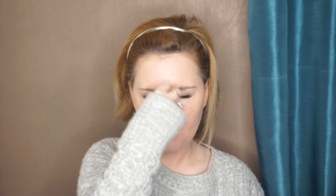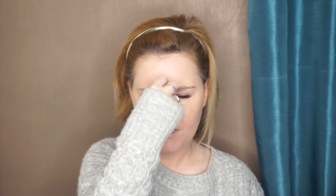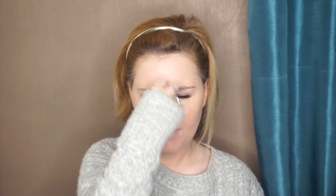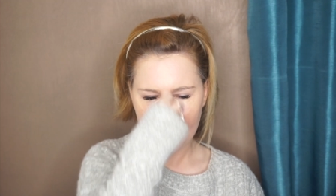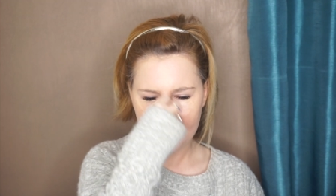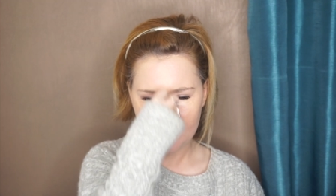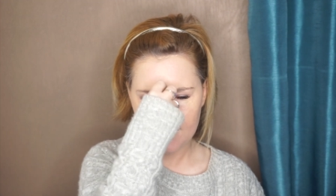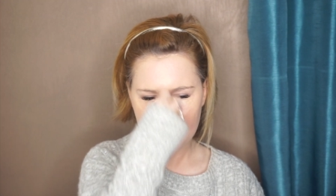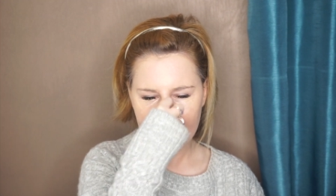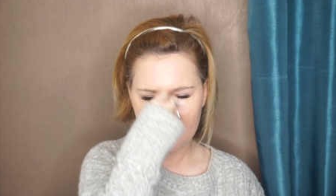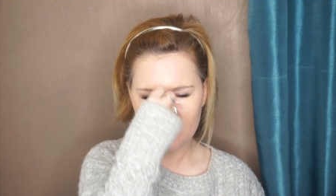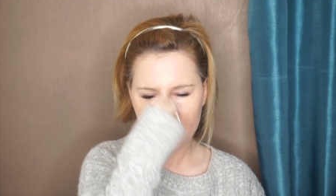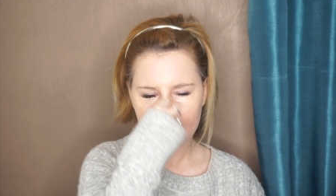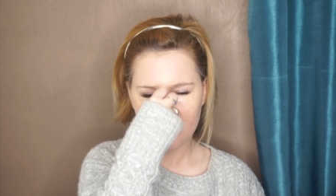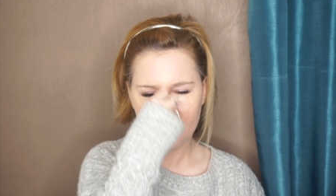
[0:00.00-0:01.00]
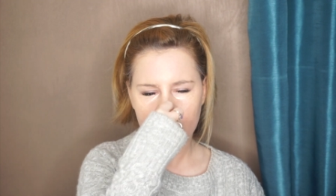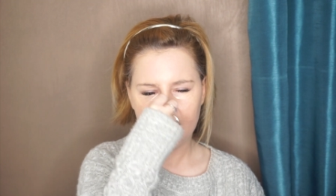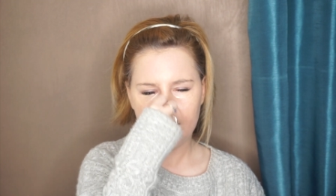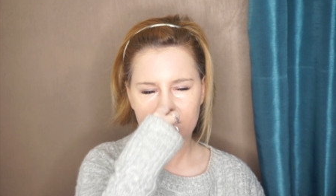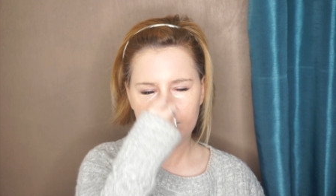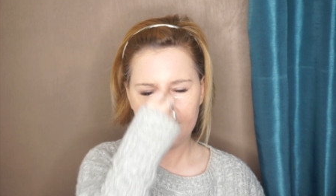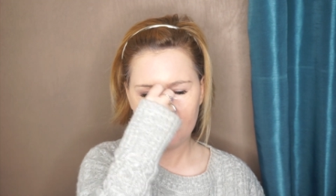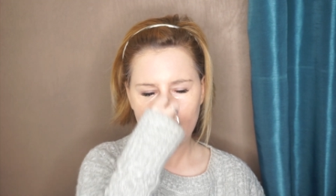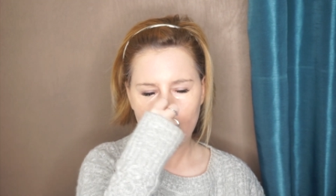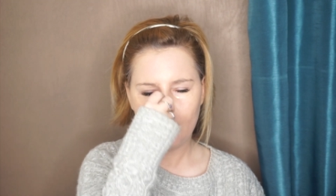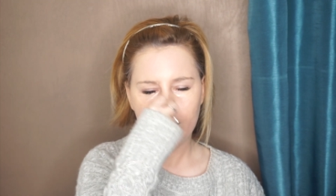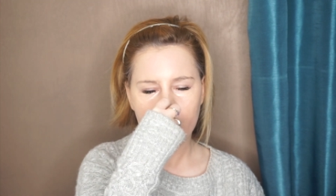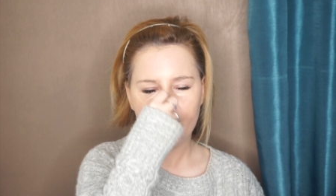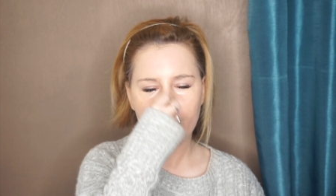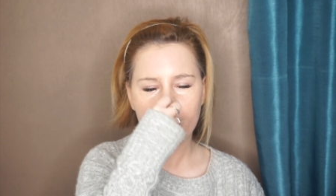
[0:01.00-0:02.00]
blend into the
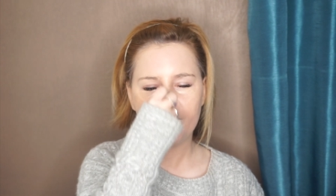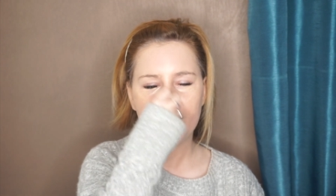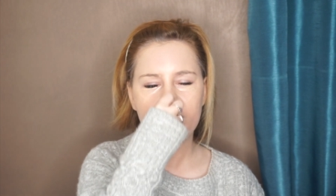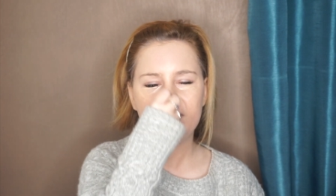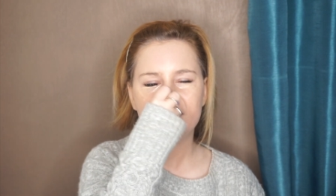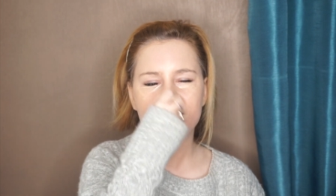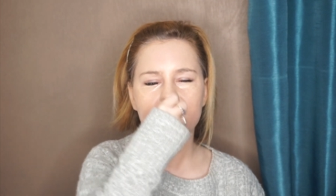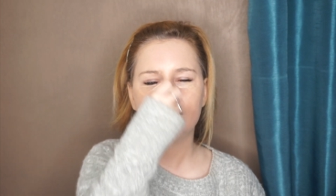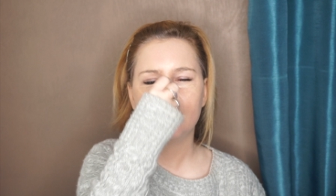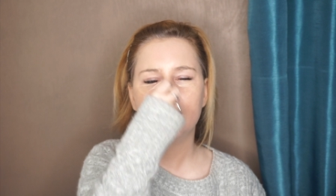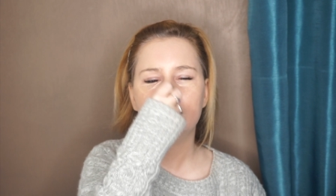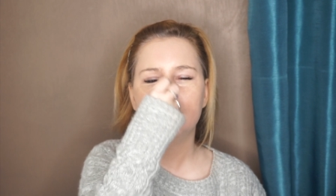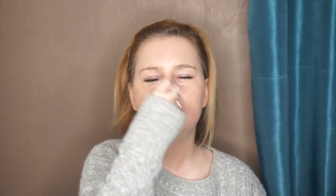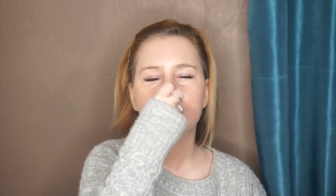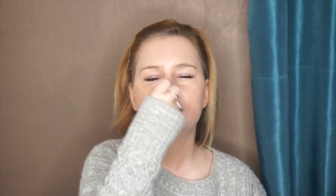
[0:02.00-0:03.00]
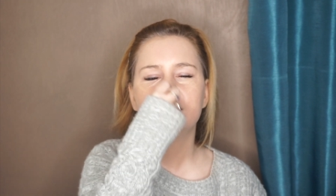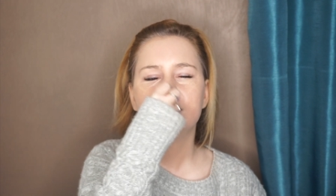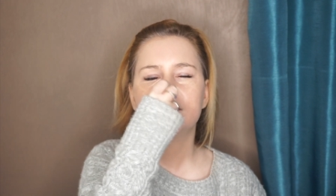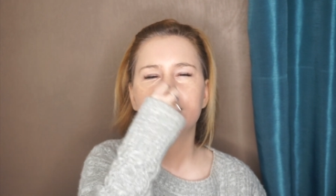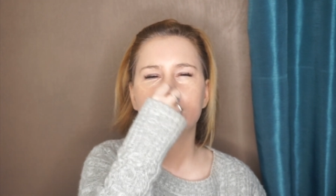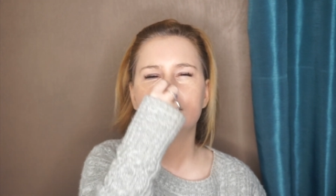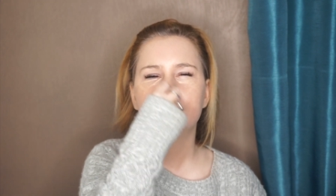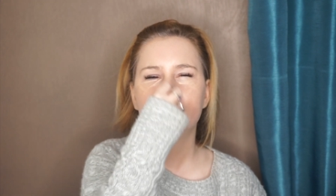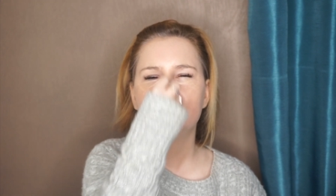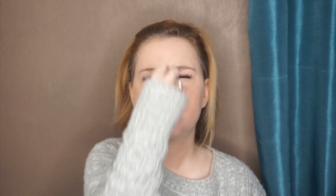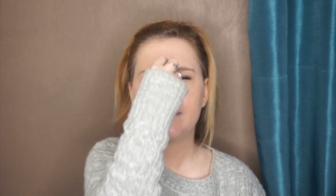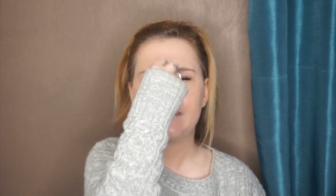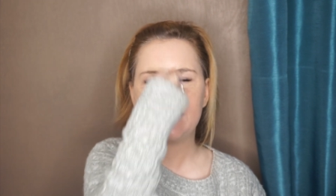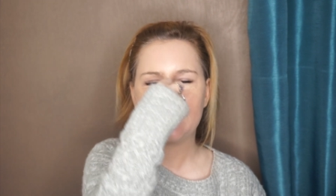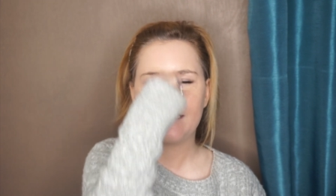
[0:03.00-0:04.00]
whole of your face and not
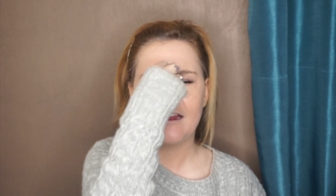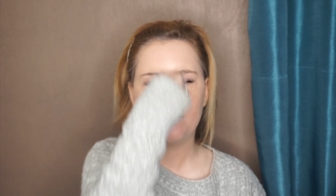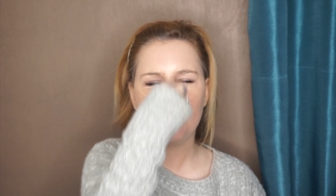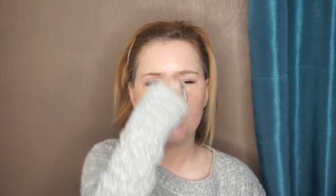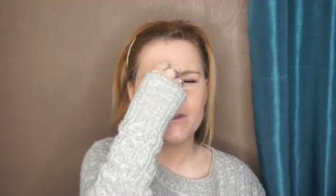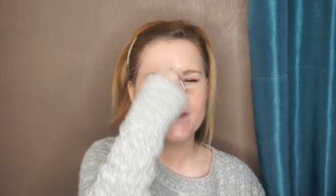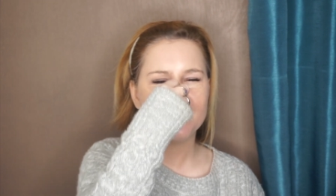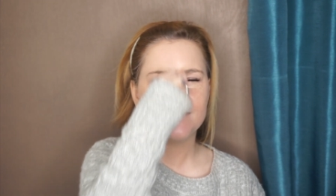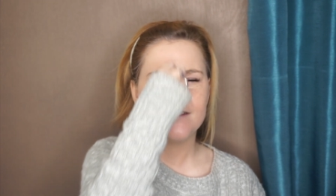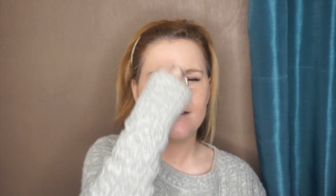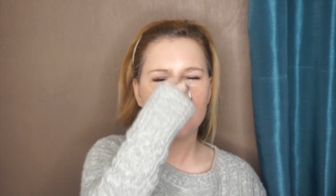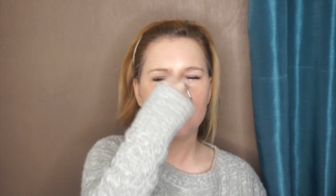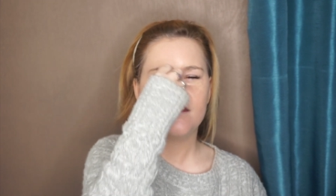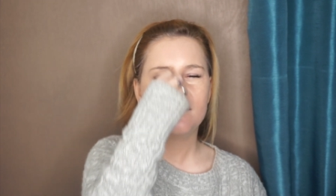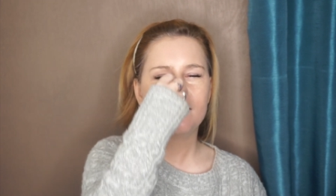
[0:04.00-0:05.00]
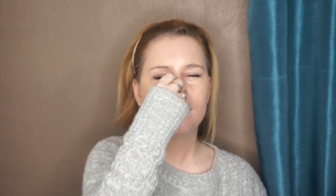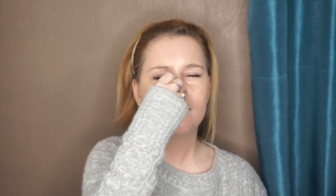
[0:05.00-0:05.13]
stick out, basically.